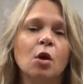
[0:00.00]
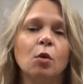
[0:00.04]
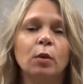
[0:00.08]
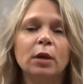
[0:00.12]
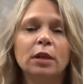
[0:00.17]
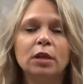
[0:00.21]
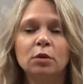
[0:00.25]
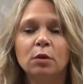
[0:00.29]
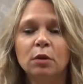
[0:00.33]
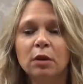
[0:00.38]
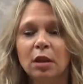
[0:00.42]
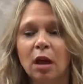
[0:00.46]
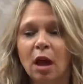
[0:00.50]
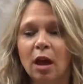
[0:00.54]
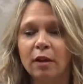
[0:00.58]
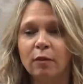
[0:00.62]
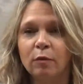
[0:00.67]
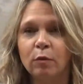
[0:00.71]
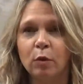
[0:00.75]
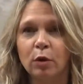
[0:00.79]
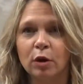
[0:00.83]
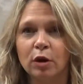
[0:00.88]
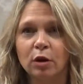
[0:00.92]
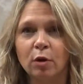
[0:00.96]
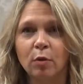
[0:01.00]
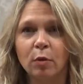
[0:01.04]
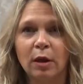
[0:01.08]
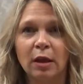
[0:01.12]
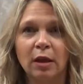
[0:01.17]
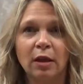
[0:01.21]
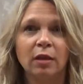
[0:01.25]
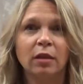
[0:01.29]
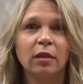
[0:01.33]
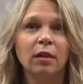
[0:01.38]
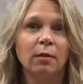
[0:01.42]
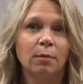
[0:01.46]
We do a lot of work
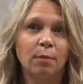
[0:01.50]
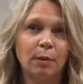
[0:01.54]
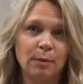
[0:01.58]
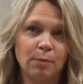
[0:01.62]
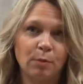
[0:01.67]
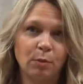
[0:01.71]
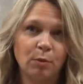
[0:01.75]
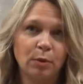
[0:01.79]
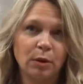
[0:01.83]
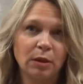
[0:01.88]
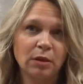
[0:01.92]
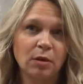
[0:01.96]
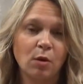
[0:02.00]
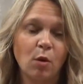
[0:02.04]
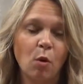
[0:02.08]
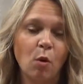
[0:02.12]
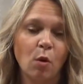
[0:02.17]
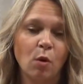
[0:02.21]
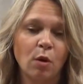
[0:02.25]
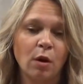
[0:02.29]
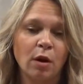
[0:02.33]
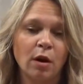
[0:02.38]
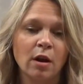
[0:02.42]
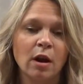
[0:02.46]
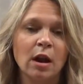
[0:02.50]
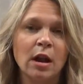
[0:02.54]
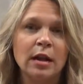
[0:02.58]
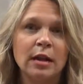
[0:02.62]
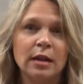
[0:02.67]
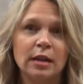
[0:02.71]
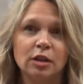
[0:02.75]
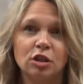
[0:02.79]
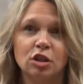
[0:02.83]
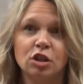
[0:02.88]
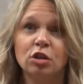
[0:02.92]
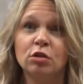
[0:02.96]
with people with core
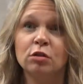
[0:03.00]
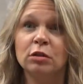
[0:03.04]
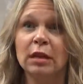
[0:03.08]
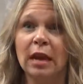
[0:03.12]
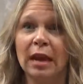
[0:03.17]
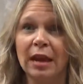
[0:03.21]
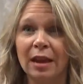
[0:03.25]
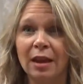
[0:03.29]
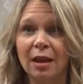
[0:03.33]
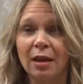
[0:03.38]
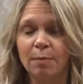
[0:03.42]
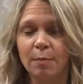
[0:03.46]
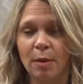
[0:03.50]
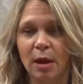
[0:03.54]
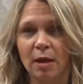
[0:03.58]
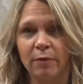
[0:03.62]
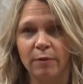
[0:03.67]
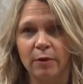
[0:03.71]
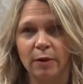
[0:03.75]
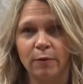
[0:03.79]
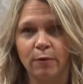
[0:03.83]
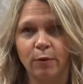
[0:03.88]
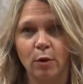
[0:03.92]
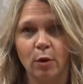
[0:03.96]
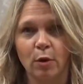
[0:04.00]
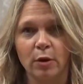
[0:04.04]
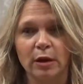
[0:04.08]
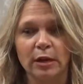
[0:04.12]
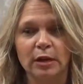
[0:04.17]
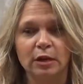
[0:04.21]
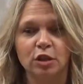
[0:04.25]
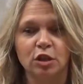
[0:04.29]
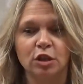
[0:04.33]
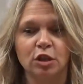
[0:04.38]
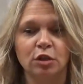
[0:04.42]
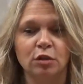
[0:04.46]
issues and pelvic floor
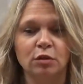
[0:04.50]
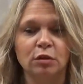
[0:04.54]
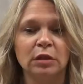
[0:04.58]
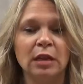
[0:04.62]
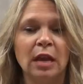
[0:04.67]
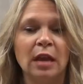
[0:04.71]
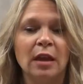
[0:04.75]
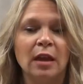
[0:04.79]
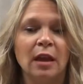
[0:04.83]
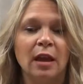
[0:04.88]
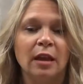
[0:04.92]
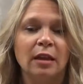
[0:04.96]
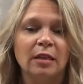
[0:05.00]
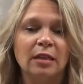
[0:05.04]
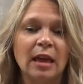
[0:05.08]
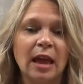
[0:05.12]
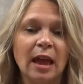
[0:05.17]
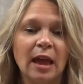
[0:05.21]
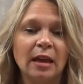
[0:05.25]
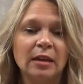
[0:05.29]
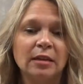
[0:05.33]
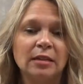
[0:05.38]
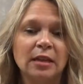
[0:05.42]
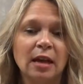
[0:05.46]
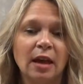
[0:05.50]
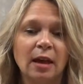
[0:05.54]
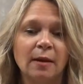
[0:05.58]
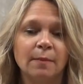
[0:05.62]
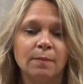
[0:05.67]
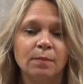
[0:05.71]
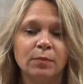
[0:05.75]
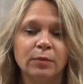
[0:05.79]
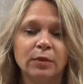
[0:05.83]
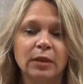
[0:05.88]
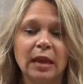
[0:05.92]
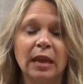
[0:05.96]
issues that
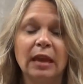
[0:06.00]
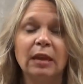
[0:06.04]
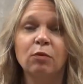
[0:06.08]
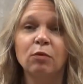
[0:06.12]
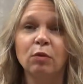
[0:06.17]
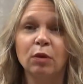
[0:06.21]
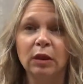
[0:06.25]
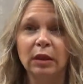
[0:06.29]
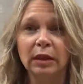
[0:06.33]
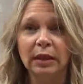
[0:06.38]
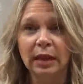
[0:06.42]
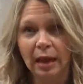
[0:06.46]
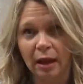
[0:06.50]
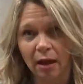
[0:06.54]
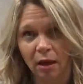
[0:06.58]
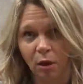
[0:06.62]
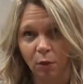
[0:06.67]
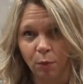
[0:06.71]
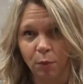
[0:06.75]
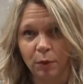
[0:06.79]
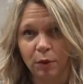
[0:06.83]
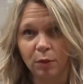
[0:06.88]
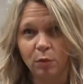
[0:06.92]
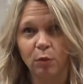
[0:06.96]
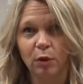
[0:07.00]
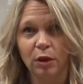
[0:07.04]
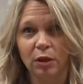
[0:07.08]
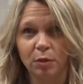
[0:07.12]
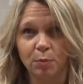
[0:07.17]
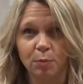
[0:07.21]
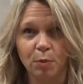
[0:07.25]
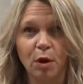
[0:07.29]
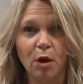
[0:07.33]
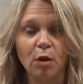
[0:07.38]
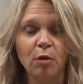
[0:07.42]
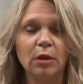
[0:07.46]
um, can really help
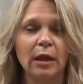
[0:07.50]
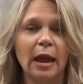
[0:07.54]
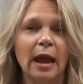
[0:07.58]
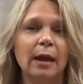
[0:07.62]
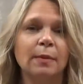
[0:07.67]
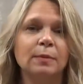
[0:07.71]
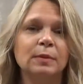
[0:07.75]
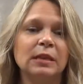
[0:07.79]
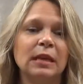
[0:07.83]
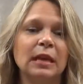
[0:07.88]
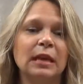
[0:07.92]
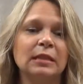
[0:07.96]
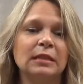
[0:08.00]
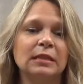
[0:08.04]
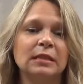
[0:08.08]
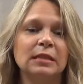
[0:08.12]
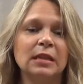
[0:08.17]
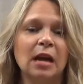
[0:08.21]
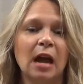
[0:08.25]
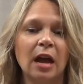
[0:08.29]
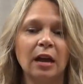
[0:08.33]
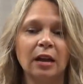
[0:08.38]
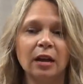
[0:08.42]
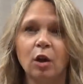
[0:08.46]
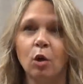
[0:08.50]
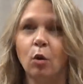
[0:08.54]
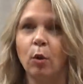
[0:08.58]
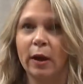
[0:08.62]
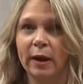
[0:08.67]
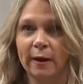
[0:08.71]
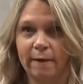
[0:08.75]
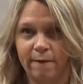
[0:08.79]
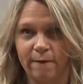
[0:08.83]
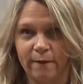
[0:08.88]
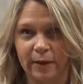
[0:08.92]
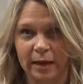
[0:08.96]
with prolapse. It's not a
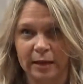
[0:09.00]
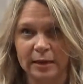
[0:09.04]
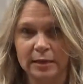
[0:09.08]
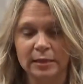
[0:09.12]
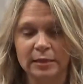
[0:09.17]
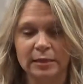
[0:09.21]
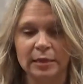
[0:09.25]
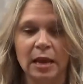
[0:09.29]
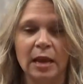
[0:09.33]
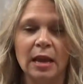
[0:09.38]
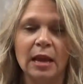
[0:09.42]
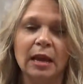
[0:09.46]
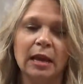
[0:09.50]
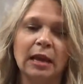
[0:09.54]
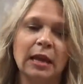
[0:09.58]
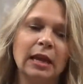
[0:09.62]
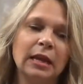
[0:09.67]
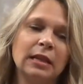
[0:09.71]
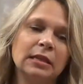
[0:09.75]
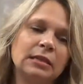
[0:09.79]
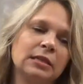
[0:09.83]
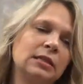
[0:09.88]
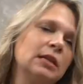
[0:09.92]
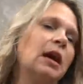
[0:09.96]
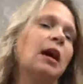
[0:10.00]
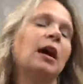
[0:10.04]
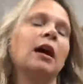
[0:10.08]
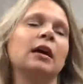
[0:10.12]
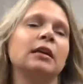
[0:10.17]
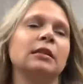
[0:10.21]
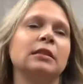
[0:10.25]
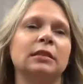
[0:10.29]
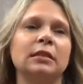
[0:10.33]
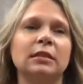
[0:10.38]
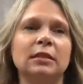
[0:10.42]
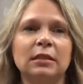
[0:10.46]
quick fix. It's
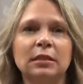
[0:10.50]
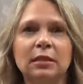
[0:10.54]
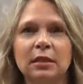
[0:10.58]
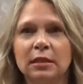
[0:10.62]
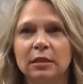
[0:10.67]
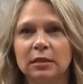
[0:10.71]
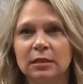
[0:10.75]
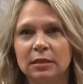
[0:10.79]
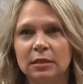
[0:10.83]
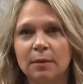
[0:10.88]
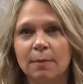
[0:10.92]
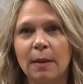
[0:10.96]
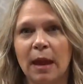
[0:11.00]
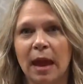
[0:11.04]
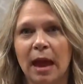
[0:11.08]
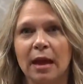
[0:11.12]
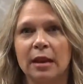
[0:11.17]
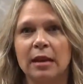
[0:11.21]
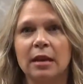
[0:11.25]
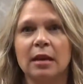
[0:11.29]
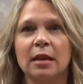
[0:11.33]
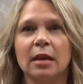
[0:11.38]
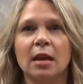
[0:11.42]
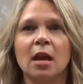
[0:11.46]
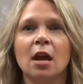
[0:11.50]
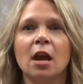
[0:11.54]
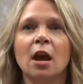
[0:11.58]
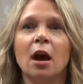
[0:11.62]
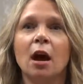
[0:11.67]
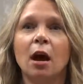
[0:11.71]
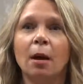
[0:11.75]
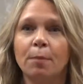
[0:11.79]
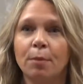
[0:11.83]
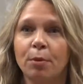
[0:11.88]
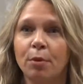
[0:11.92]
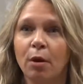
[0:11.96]
a systematic
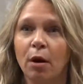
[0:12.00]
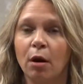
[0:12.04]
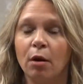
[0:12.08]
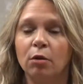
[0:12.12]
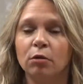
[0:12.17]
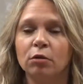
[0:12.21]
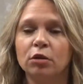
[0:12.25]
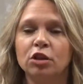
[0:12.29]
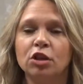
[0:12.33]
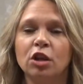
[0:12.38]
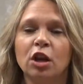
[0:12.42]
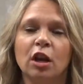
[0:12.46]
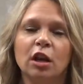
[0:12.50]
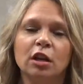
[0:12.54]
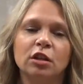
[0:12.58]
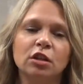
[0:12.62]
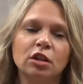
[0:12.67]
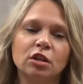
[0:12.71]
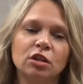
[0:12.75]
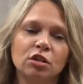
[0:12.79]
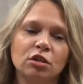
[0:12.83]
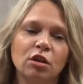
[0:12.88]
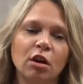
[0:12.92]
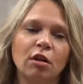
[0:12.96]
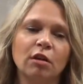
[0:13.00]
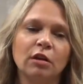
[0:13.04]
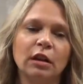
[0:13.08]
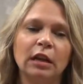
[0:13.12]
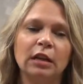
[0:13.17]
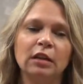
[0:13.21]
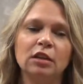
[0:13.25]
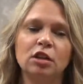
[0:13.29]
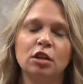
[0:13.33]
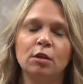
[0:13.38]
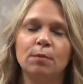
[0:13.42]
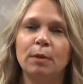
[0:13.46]
approach to
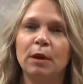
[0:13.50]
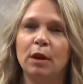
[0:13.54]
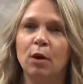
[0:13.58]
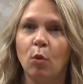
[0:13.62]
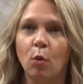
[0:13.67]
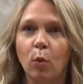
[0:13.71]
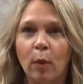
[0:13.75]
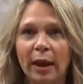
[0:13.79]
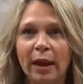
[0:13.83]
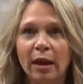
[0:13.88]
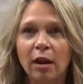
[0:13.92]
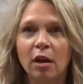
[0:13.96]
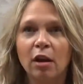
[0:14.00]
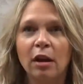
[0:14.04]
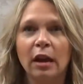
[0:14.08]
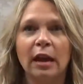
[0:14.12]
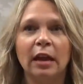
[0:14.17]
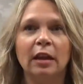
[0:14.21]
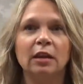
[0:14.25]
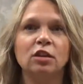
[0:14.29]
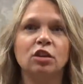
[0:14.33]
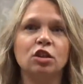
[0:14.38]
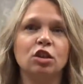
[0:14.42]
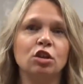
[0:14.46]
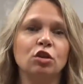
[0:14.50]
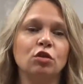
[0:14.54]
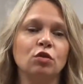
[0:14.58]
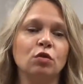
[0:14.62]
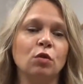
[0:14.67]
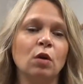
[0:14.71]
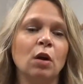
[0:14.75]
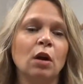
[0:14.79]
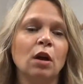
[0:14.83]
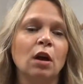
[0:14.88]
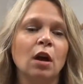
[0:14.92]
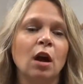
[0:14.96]
starting to be aware and to